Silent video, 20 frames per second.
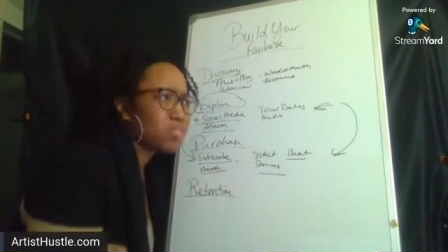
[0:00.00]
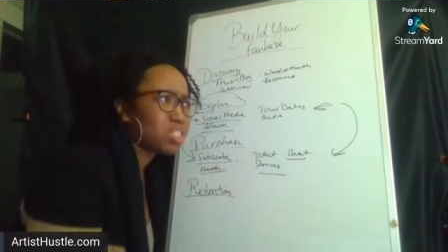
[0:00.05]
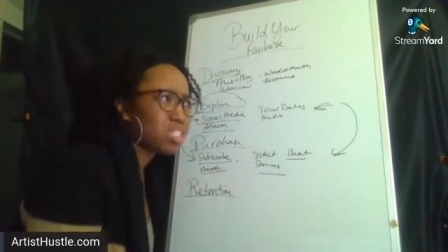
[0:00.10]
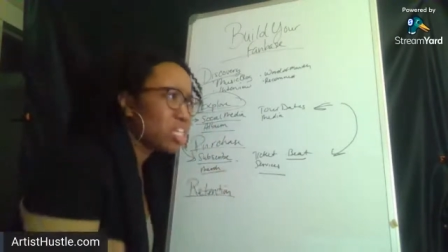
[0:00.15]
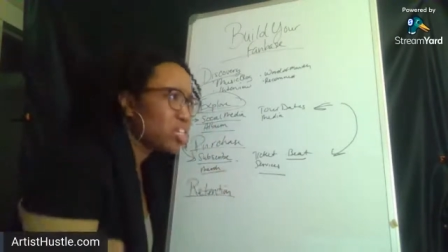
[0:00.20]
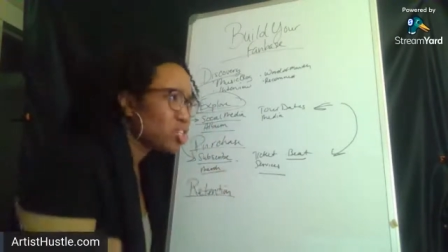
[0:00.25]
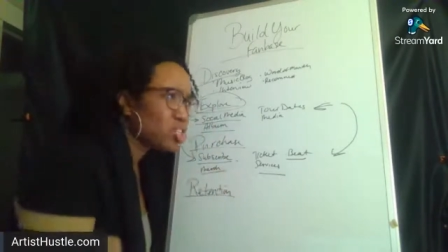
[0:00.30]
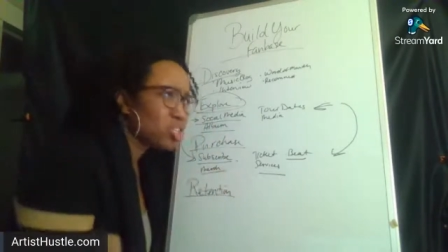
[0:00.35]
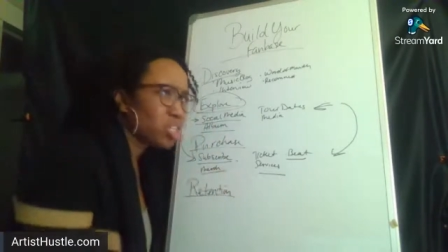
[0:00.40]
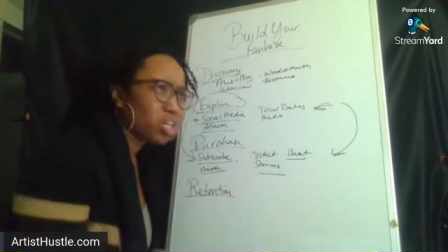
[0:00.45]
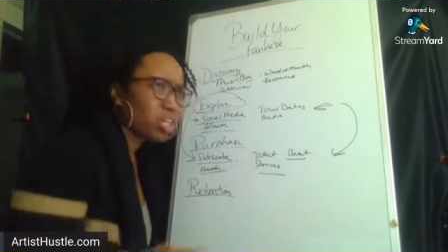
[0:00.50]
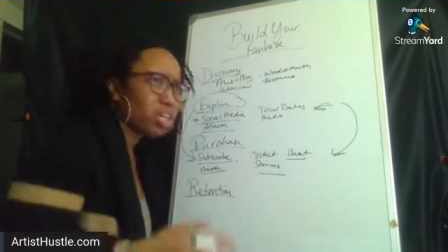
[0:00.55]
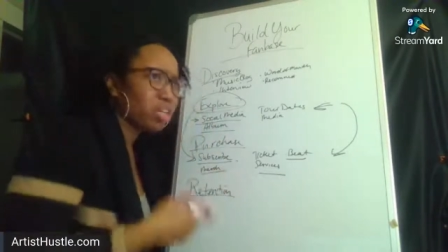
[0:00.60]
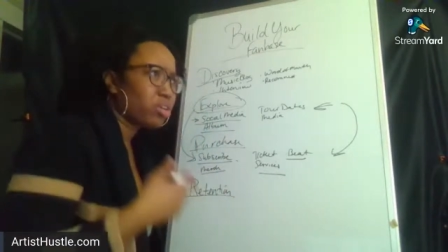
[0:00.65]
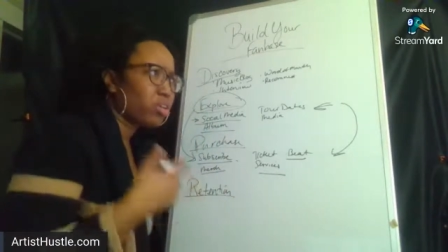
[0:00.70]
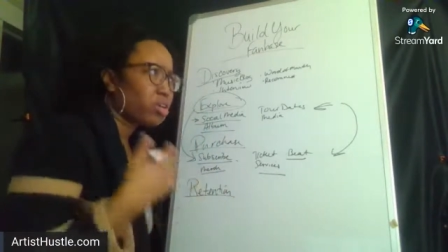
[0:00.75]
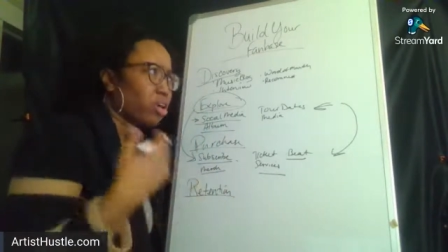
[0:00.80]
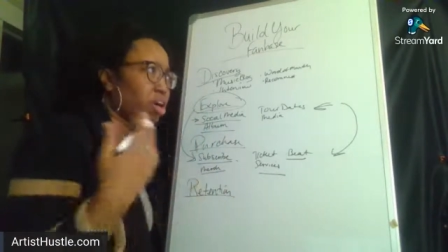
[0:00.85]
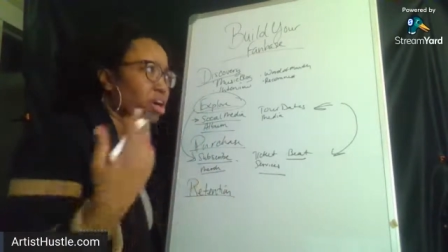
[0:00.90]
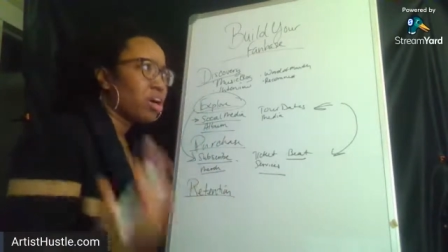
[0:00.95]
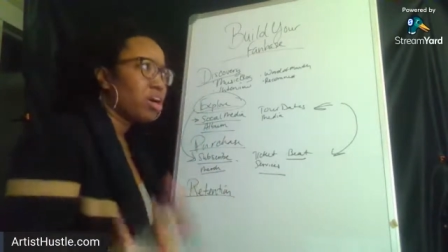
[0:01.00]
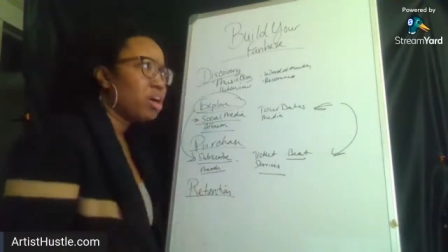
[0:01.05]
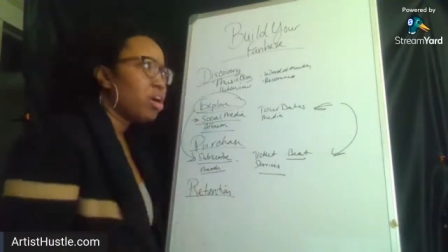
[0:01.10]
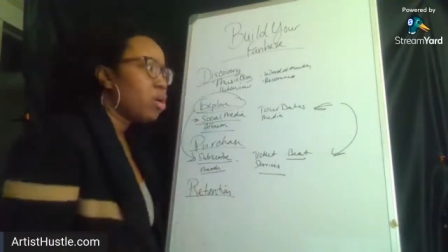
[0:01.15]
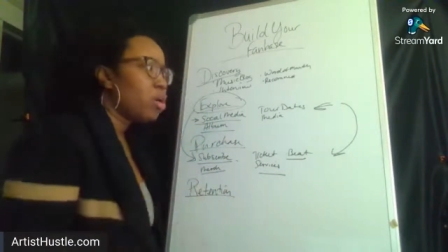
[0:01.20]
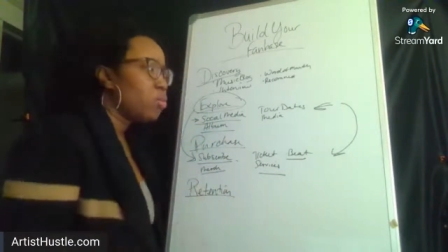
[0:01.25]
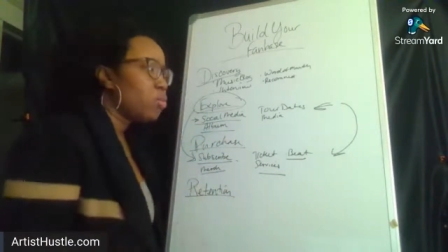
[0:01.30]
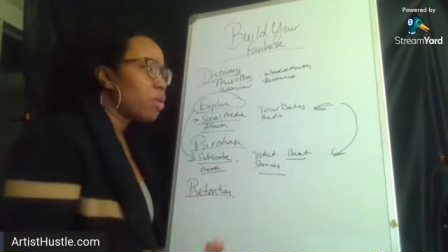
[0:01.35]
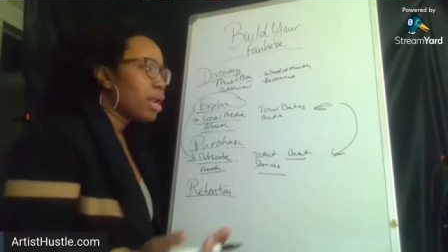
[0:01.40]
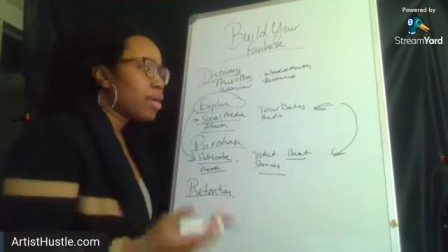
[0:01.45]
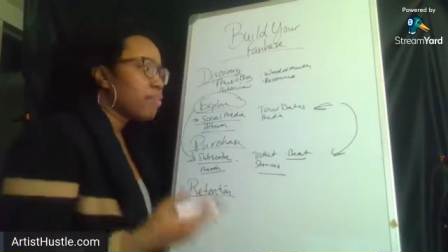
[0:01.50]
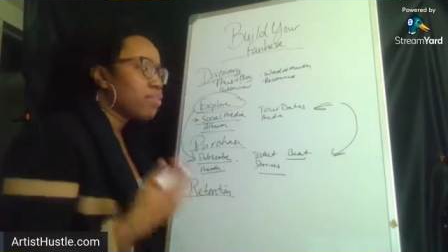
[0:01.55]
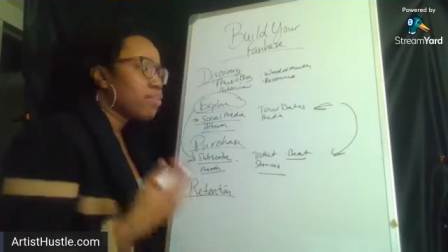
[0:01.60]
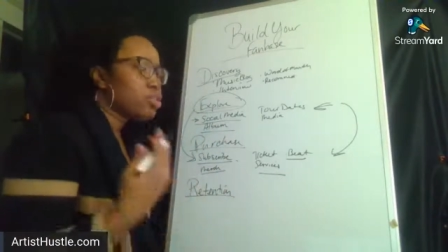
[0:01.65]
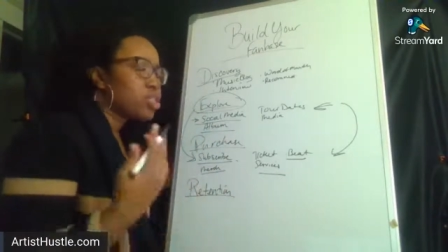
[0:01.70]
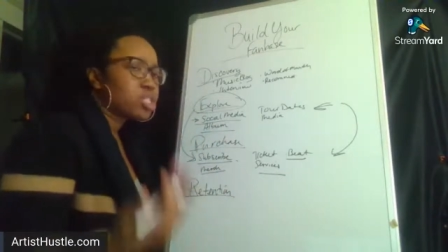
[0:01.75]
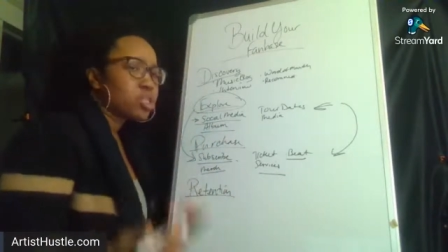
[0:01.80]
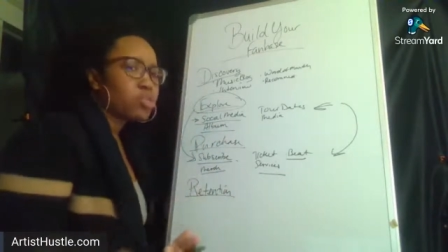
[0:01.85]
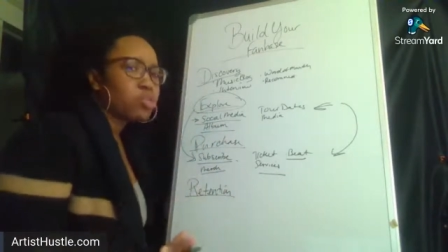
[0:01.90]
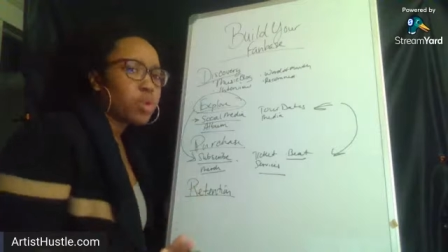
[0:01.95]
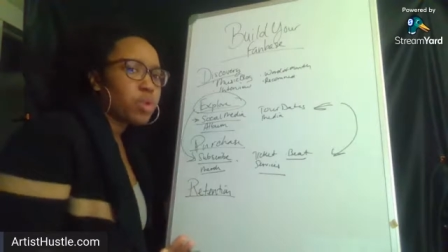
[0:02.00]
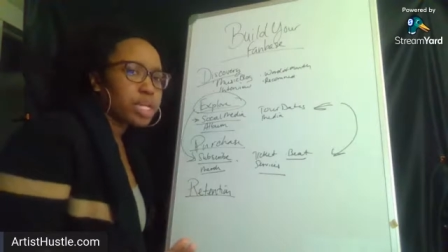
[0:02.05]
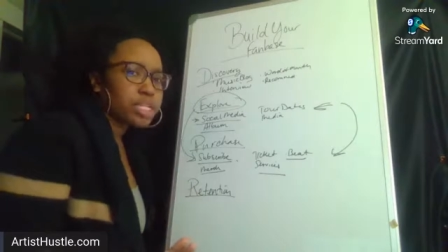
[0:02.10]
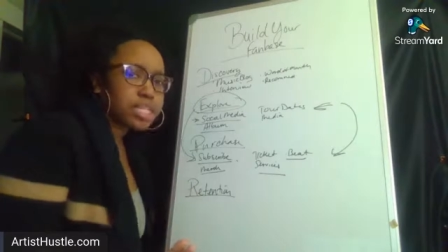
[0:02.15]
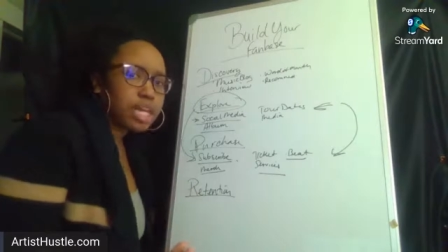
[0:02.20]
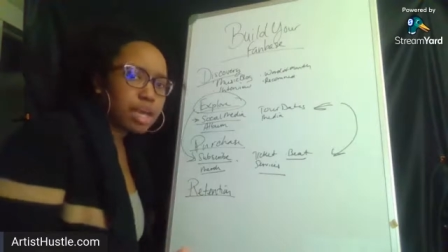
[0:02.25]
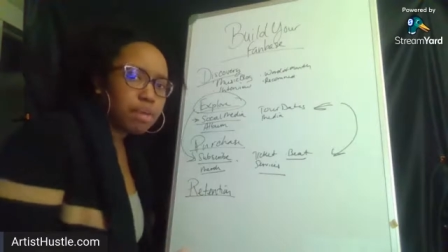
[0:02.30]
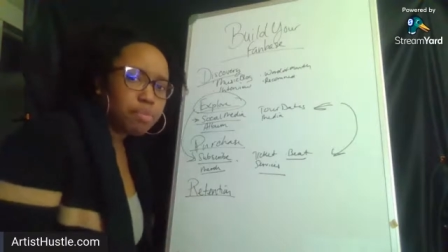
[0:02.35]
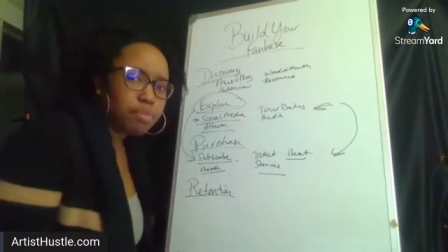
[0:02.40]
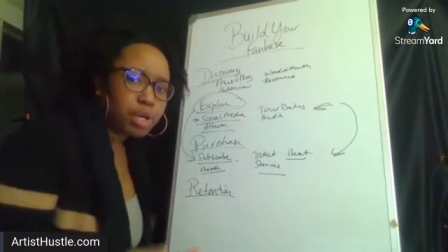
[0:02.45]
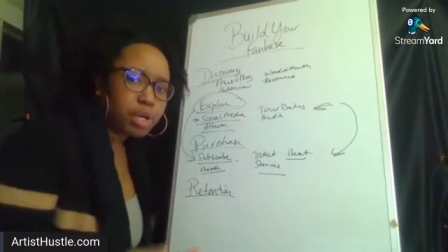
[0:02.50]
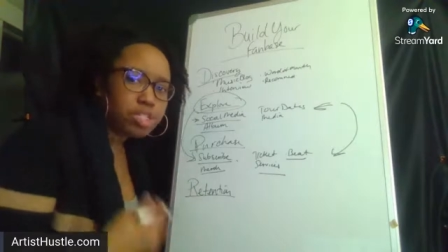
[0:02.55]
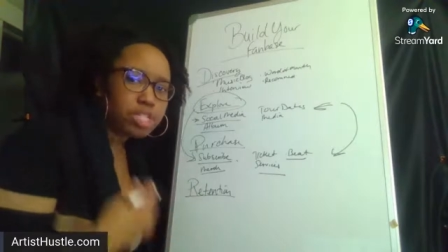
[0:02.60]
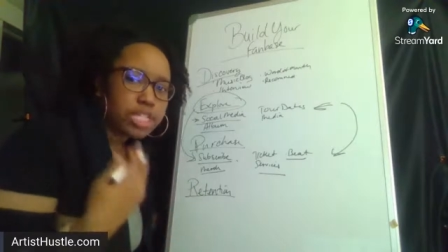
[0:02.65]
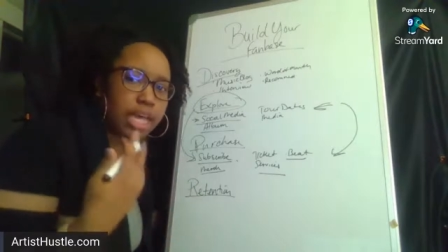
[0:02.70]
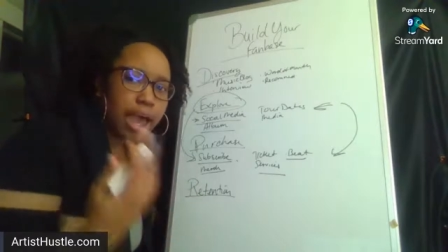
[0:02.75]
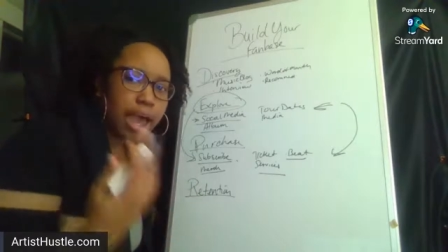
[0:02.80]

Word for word: t-shirt or a whatever, just a one-time purchase.